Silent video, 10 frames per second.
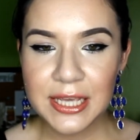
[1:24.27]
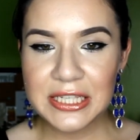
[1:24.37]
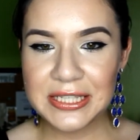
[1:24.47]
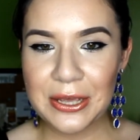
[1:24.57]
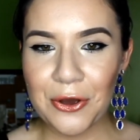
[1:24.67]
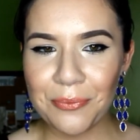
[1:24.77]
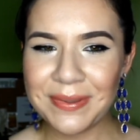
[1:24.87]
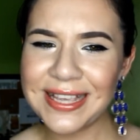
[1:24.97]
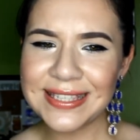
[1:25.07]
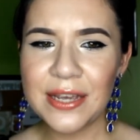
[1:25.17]
So,
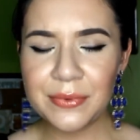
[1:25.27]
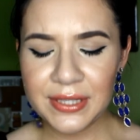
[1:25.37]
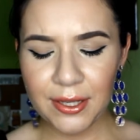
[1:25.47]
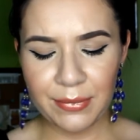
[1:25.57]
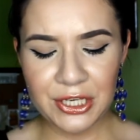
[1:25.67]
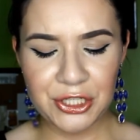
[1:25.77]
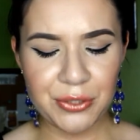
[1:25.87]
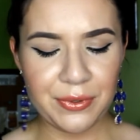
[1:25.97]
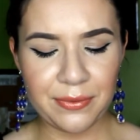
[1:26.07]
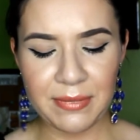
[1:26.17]
but that's not really an
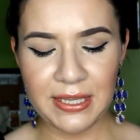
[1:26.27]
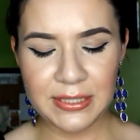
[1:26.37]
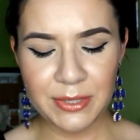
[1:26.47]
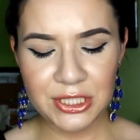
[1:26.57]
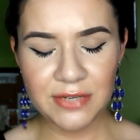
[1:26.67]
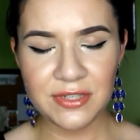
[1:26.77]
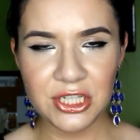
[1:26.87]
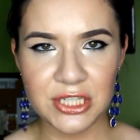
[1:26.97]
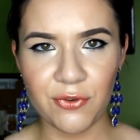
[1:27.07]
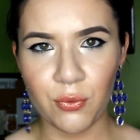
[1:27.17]
issue with me, especially if it's
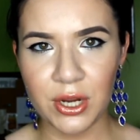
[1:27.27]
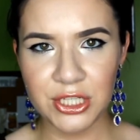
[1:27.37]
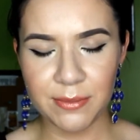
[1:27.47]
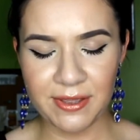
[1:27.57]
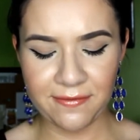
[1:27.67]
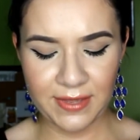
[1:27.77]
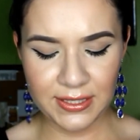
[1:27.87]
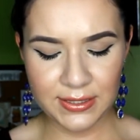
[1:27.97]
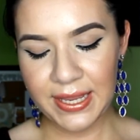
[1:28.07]
just for washing my face.